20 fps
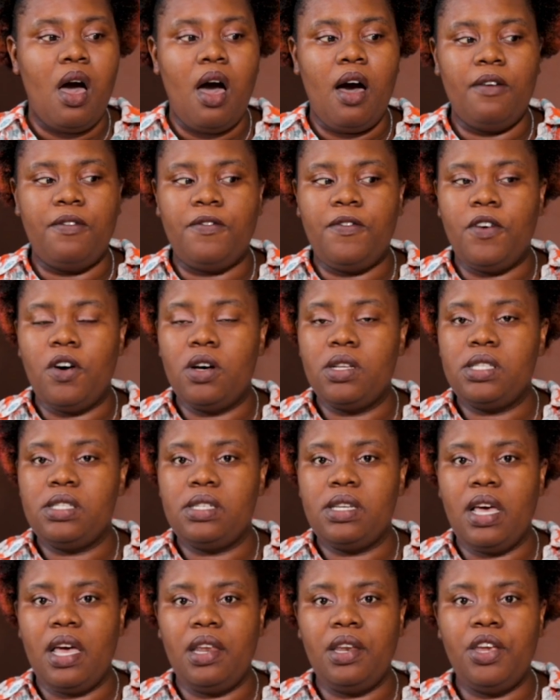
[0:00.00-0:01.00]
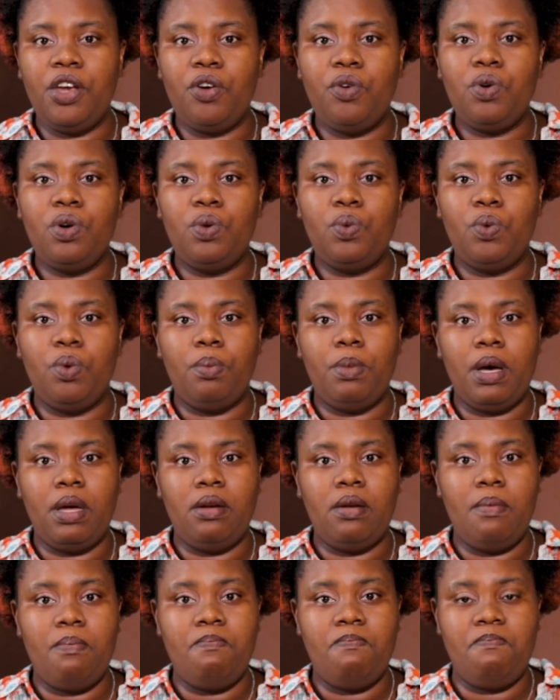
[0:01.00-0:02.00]
A 49-year-old
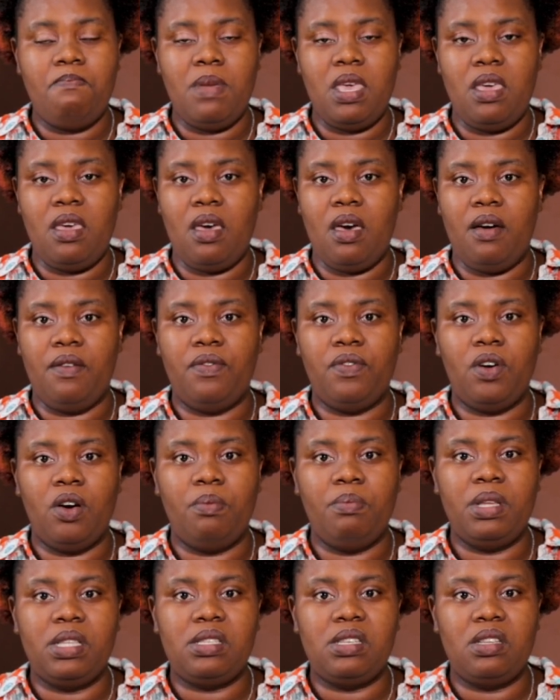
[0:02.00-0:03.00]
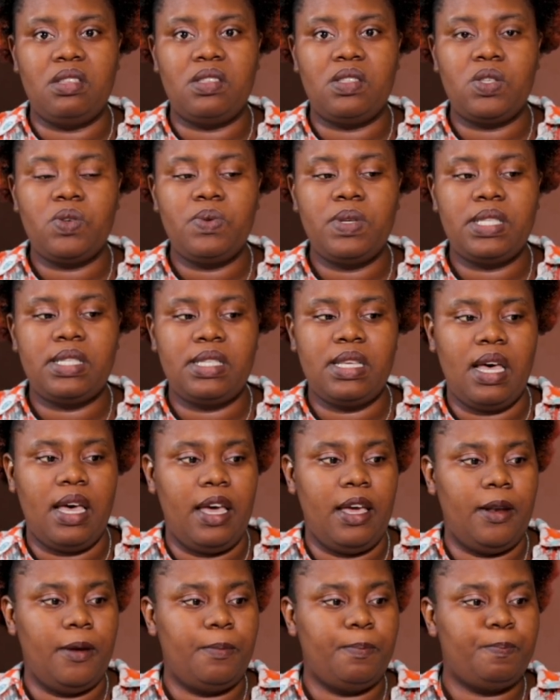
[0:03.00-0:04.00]
woman may have committed
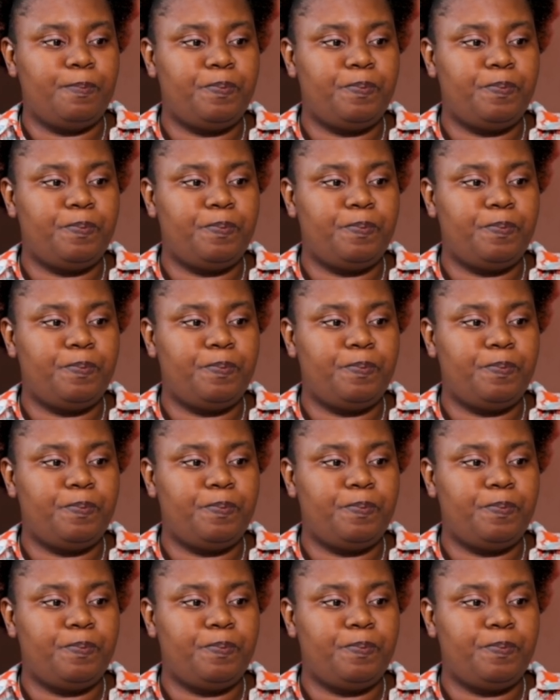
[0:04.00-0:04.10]
suicide.